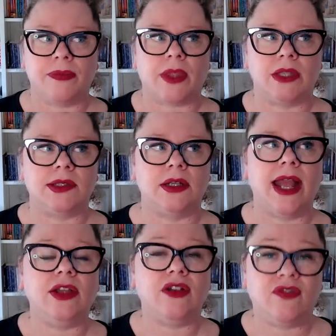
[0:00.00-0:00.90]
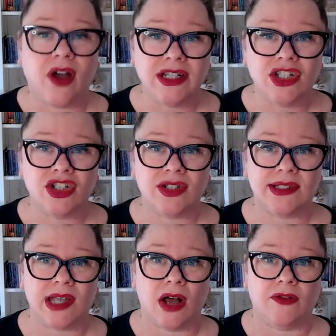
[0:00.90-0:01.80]
And so now you're finding
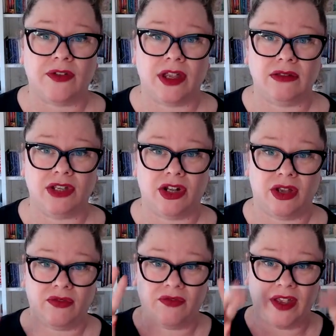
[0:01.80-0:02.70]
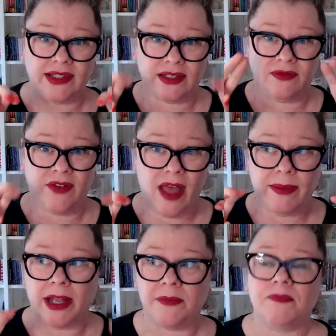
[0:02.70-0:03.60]
yourself in, you know, feast and
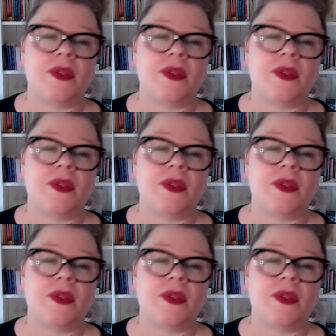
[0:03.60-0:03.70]
famine.